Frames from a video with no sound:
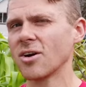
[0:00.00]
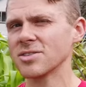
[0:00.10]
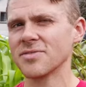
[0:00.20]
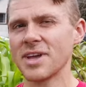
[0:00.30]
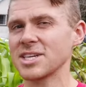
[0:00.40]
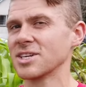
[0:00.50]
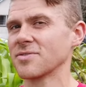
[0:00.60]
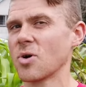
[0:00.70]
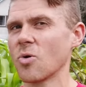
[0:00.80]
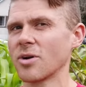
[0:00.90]
the cultivation
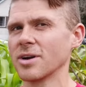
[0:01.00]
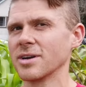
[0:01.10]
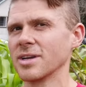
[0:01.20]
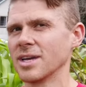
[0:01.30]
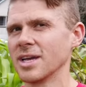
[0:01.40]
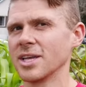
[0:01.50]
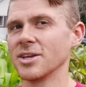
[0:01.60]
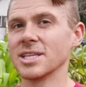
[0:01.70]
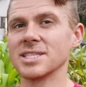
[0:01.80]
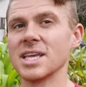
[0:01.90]
of corn.
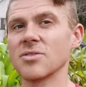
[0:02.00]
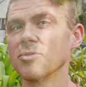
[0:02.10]
You can see